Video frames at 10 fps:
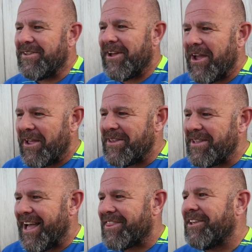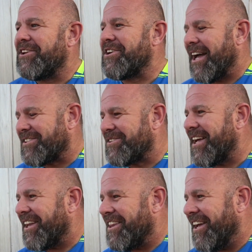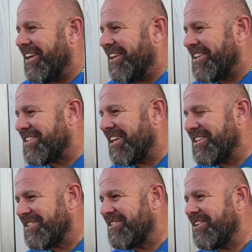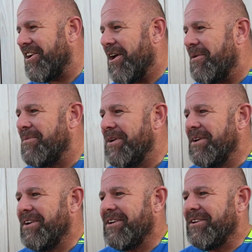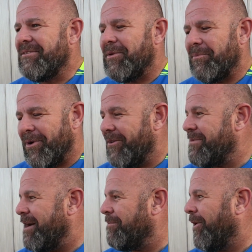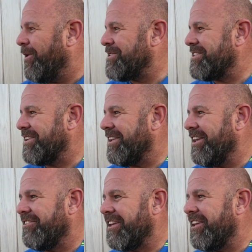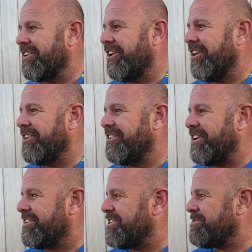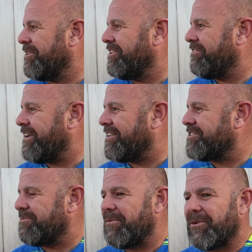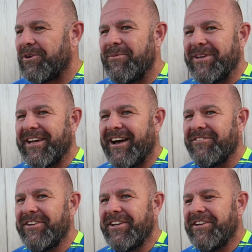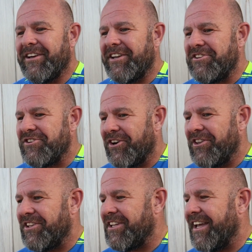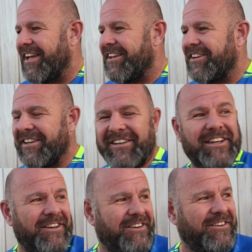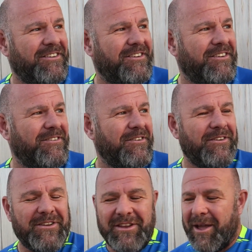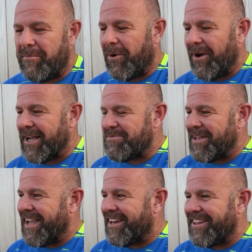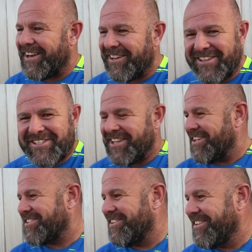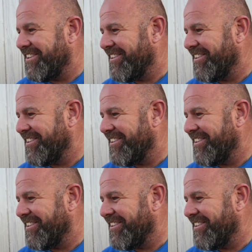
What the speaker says: I think you should ask us that at the end of the season. But I've met Bo. She's a lovely little girl, and she's one of the fans that we want coming down and enjoying the day. And yeah, Bo, ask me again at the end of the season.